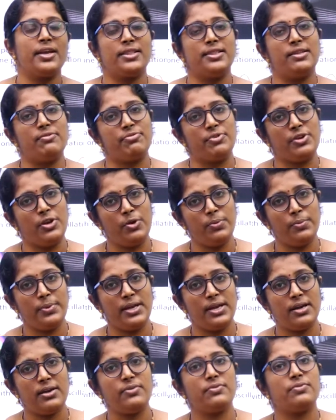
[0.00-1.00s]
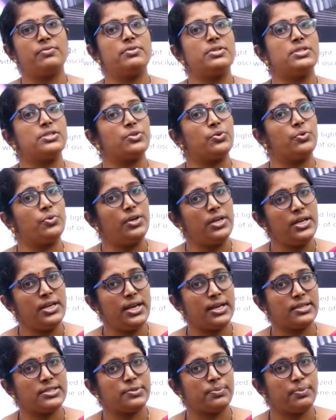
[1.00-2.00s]
The phenomena which couldn't
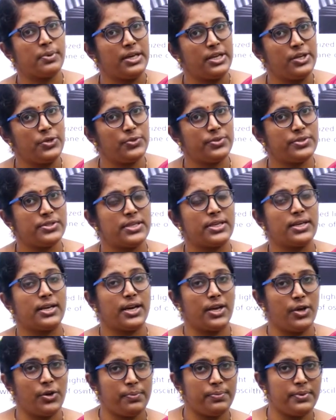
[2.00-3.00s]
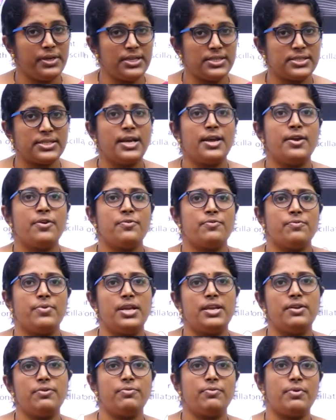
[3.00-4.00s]
explain using ray optics
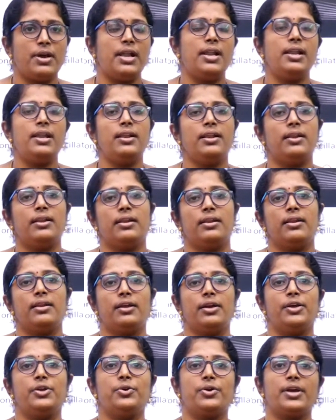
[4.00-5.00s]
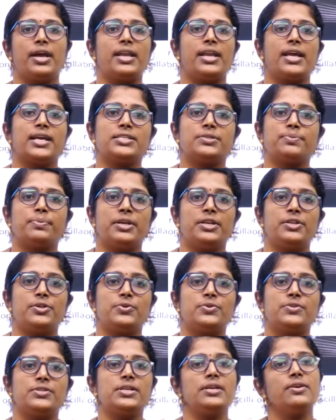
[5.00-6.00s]
very well you can explain
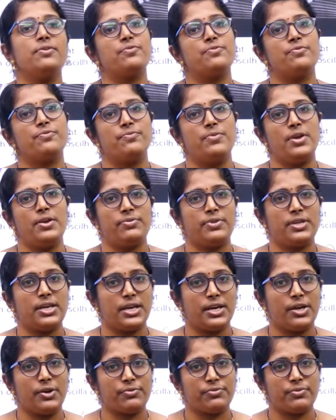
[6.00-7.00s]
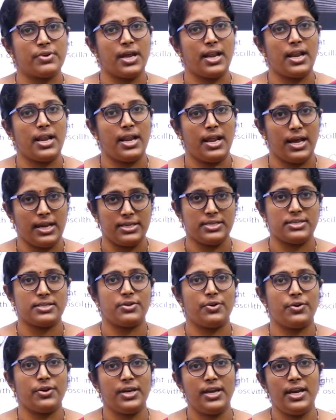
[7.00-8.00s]
using wave theory of light.
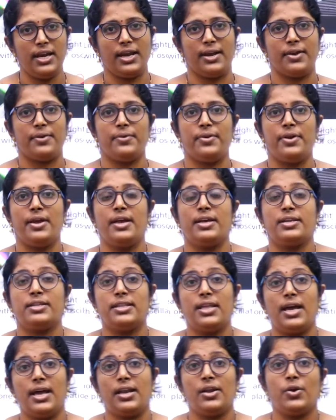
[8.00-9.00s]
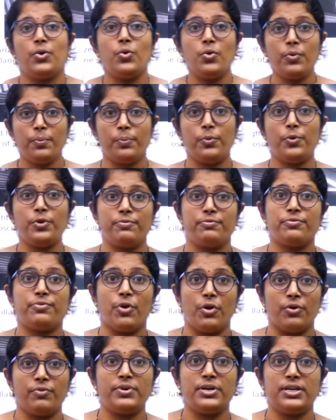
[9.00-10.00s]
Okay. Then who put
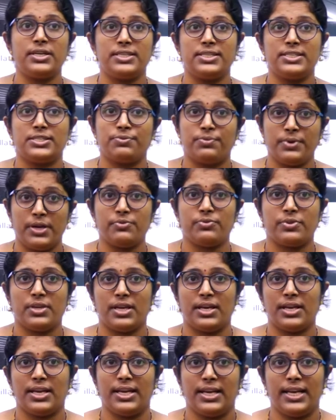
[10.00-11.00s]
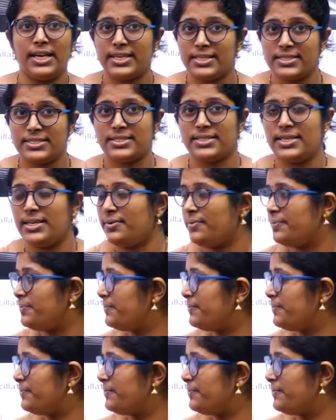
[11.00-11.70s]
forward this wave theory? Let us see.